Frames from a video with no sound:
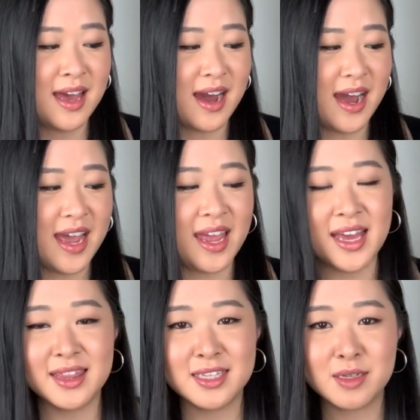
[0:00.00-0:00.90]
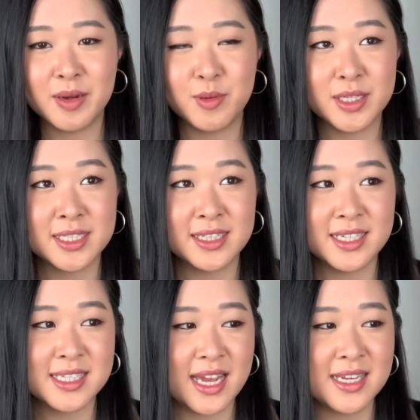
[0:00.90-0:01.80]
I had this on my wish
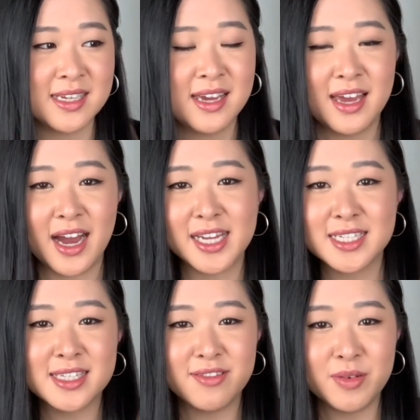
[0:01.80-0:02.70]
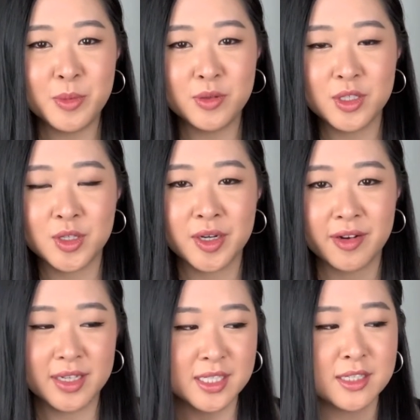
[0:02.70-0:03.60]
list and I just never pulled the trigger
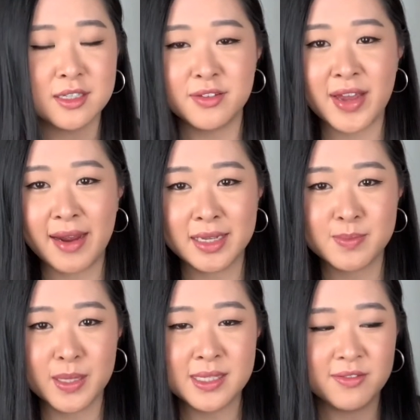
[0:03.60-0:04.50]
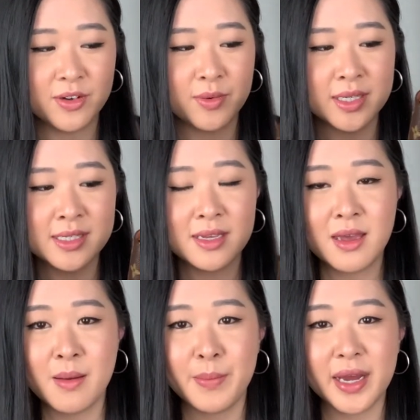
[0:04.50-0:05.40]
on it just because of how expensive it was.
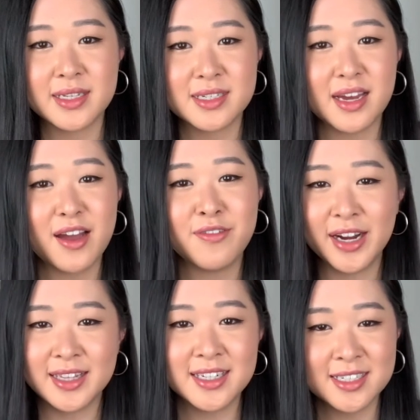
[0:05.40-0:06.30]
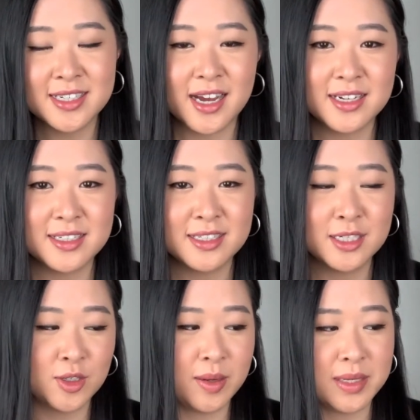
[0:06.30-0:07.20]
But I finally decided to
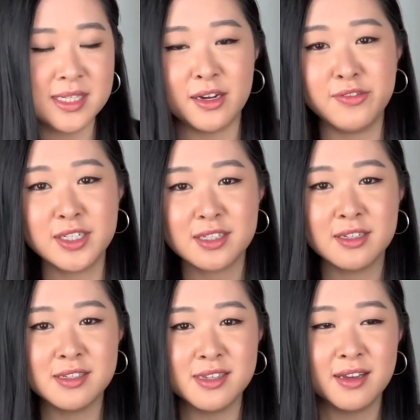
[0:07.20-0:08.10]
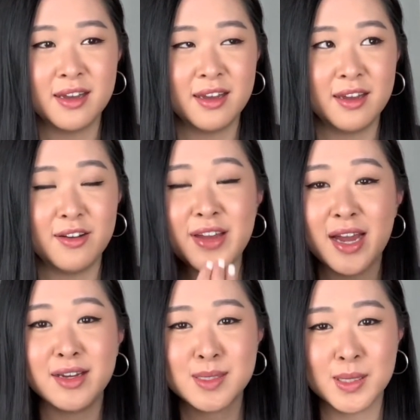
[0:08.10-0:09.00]
treat myself just because of
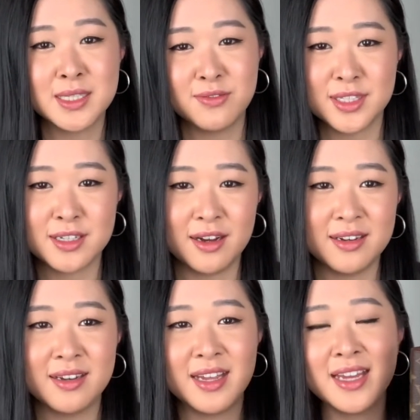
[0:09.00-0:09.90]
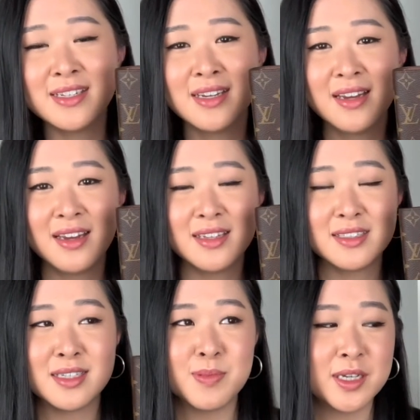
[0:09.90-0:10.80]
how expensive it's gotten, and
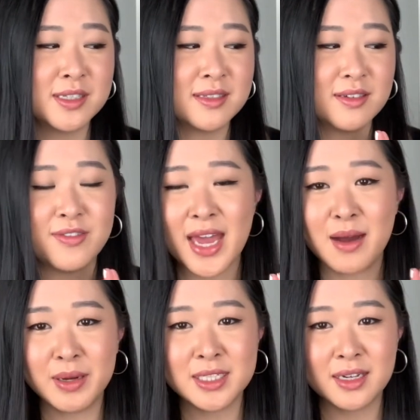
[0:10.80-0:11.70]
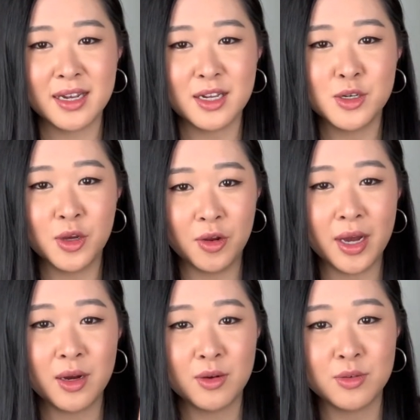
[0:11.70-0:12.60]
just because of how much I know
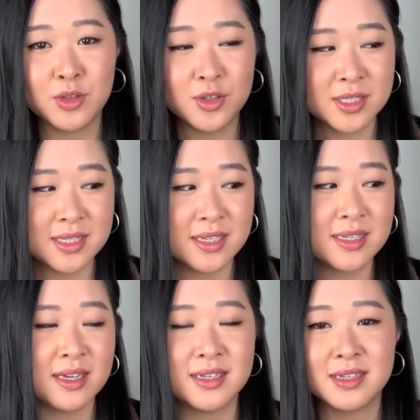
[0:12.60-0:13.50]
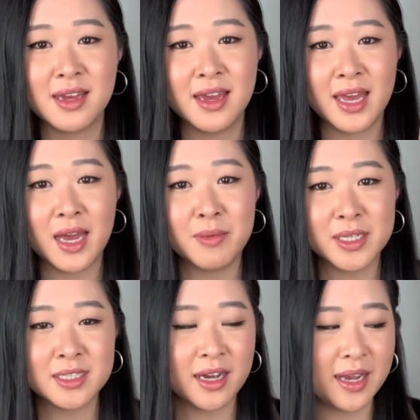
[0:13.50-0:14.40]
I'll use this and how
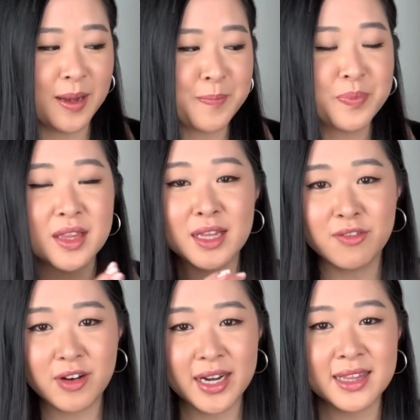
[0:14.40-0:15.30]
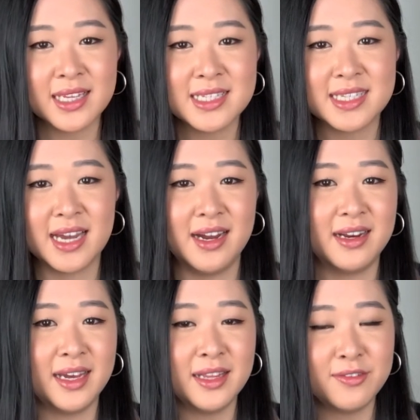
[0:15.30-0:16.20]
much I love writing things down.
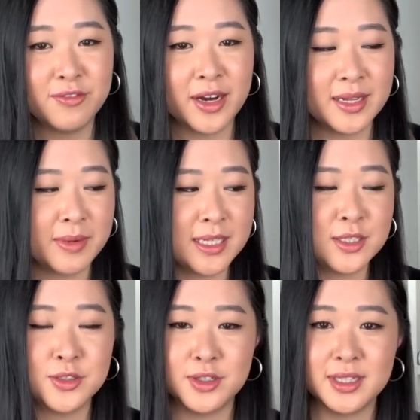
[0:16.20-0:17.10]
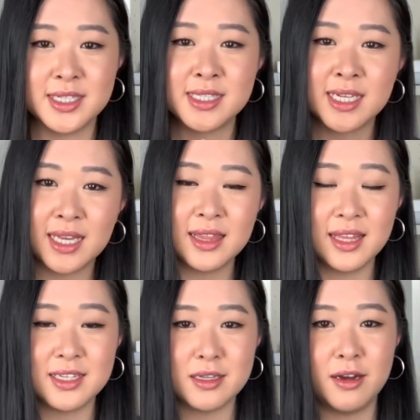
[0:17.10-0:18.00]
I love writing my to-do list, ticking
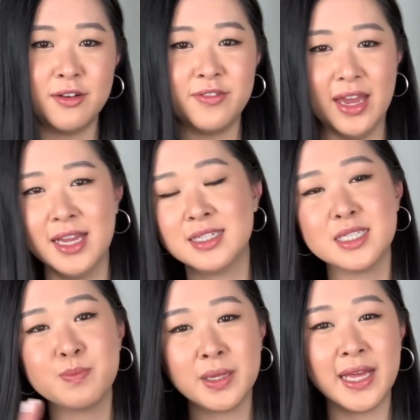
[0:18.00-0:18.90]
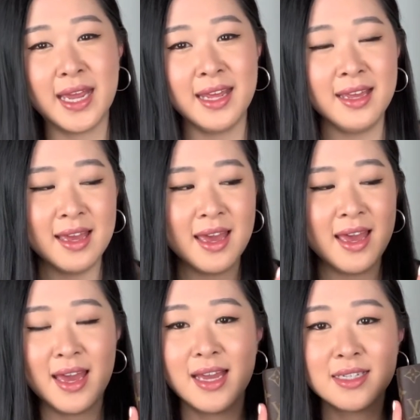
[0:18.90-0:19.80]
things off and just planning.
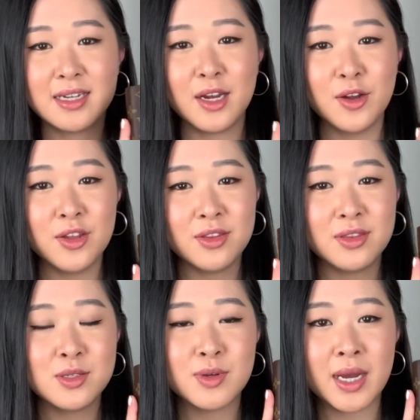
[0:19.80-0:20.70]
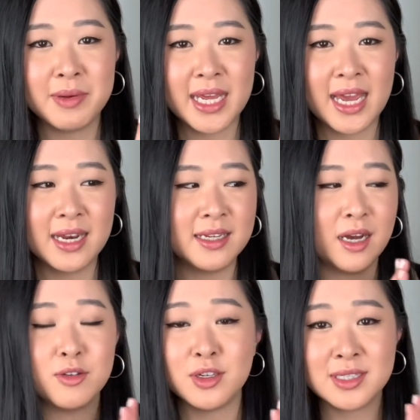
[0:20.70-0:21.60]
And I know this will come in handy.
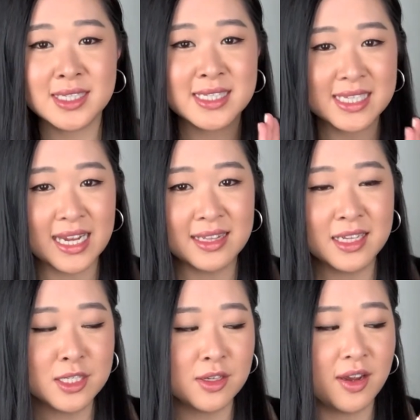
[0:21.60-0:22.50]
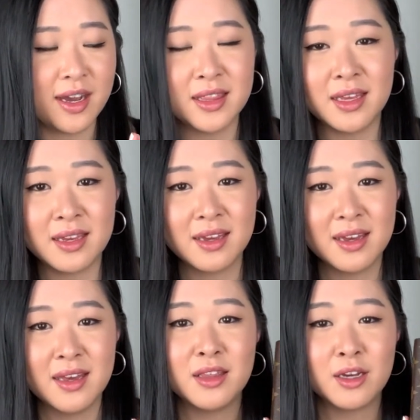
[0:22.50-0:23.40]
I'll use this daily. So I think
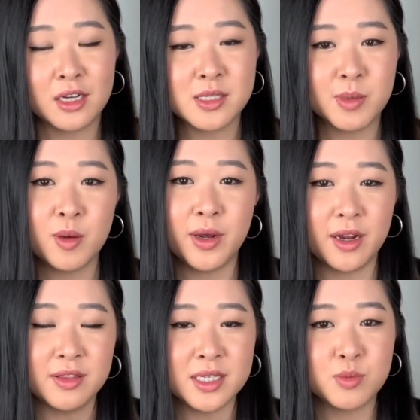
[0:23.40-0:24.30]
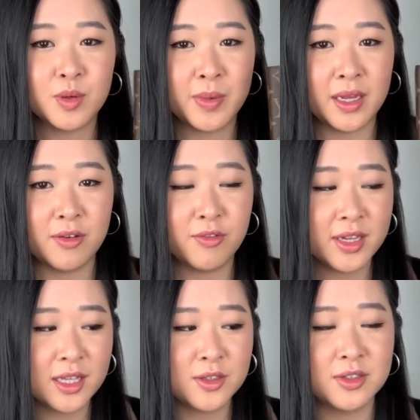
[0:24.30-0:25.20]
the cost per wear on this would be
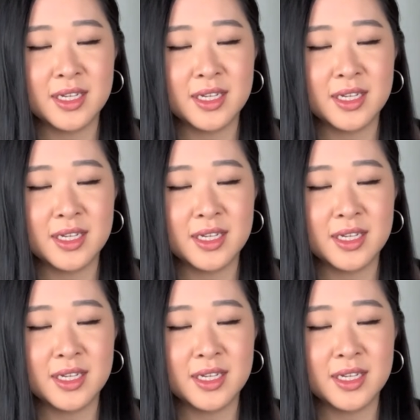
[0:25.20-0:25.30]
really good,